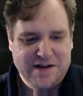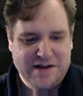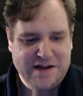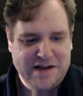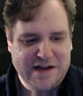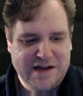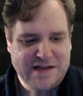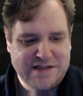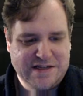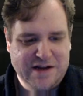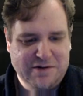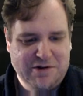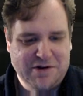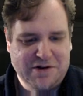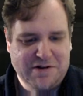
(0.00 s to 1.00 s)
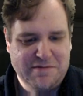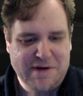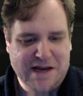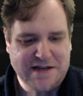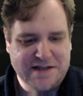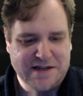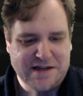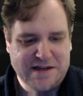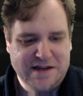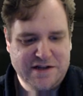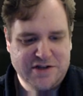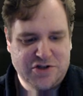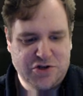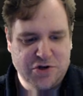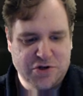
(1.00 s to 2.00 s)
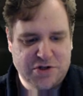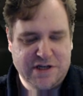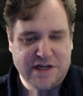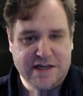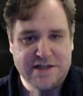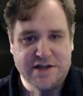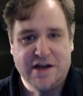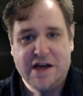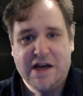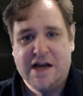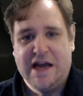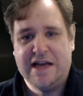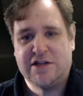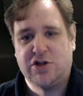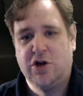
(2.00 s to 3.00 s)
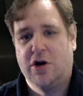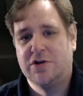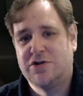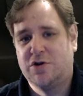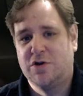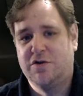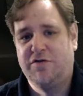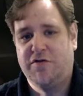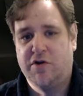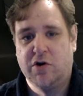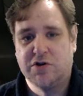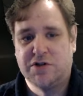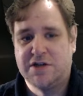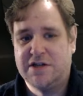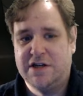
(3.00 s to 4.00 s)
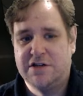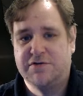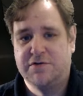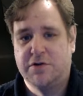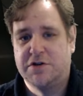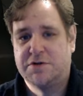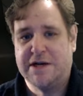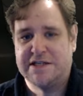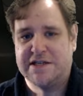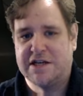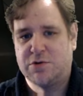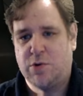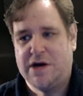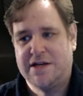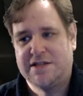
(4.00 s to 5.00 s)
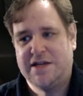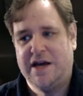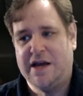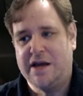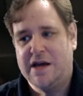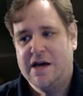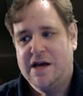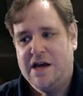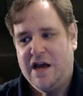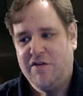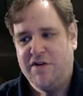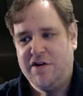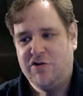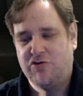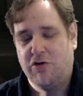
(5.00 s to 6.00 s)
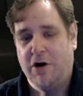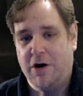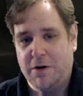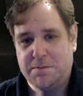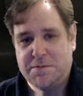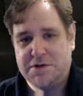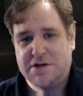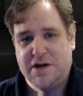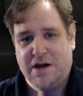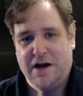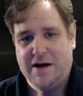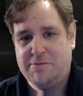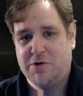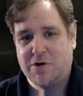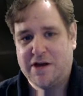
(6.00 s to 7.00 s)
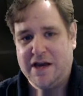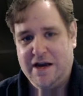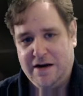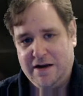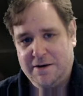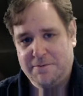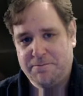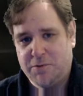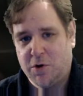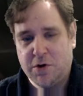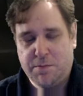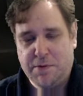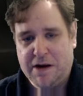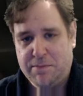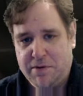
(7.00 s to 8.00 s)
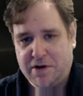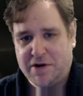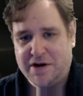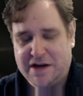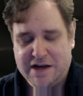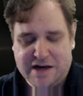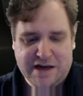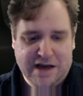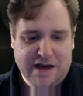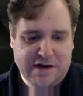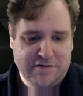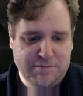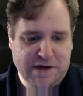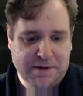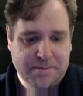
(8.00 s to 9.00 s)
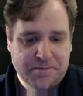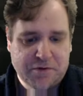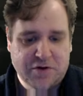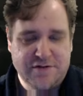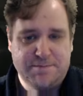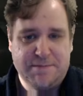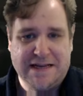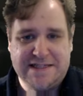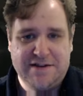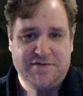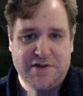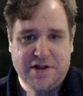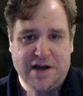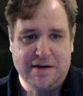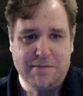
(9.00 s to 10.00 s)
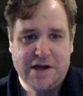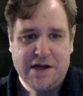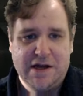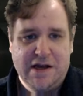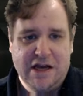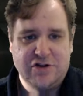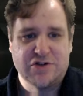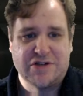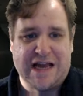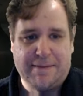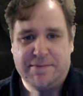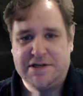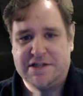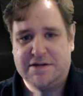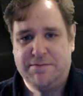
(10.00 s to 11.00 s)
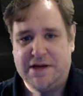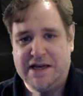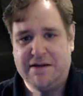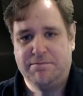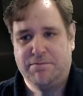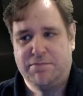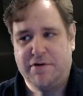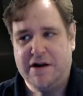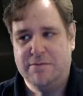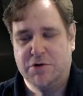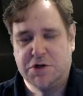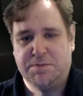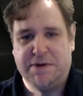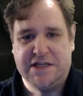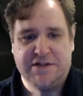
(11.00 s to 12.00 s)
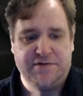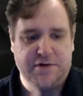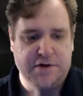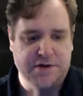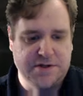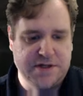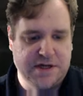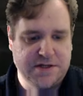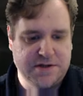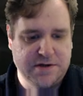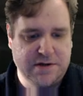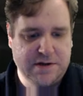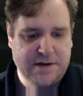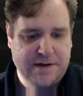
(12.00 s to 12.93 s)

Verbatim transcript: Uh, it's no longer amazing. It's just decent. It's not as good for us as it is for all the specs. That's why I say if it drops, I'm not getting it. Other people are going to get it ahead of me because it's better for them. It just happens to be pretty much bis for us. That's all.